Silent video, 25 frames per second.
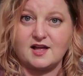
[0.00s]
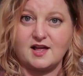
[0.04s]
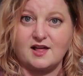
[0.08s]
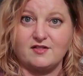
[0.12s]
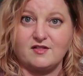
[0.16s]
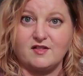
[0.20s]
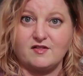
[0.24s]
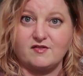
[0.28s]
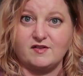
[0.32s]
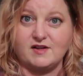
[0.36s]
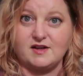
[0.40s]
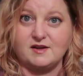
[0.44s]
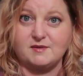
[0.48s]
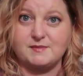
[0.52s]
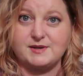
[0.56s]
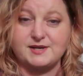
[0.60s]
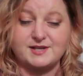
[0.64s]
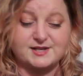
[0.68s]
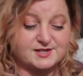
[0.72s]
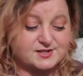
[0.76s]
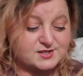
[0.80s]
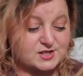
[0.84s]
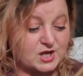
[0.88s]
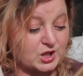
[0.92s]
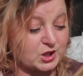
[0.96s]
and the theme
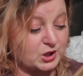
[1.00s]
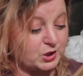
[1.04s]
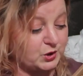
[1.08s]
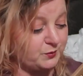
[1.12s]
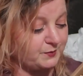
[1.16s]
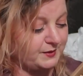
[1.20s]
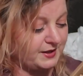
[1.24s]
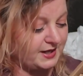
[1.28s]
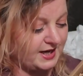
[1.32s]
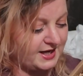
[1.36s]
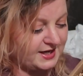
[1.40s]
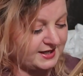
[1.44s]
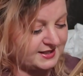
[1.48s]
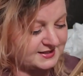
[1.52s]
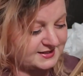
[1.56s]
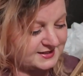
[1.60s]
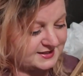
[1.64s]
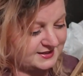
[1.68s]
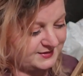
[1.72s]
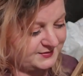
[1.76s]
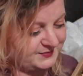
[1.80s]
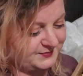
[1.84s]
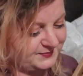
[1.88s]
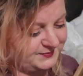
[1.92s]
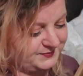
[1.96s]
is Illuminate.